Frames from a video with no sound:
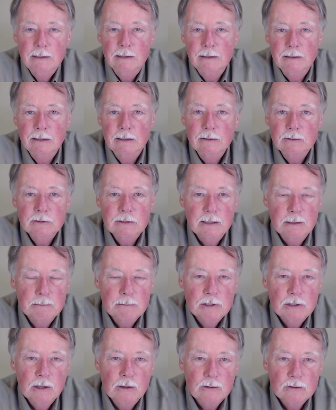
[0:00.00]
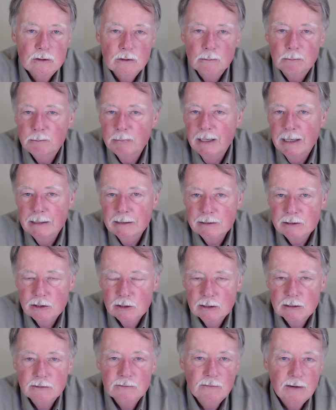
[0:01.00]
You know, some stones will
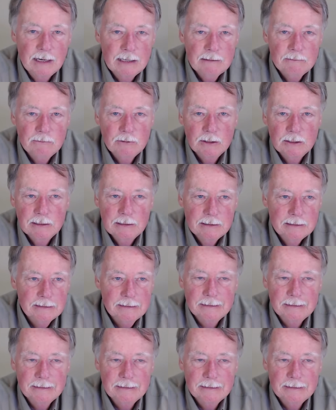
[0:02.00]
polish just fine for you,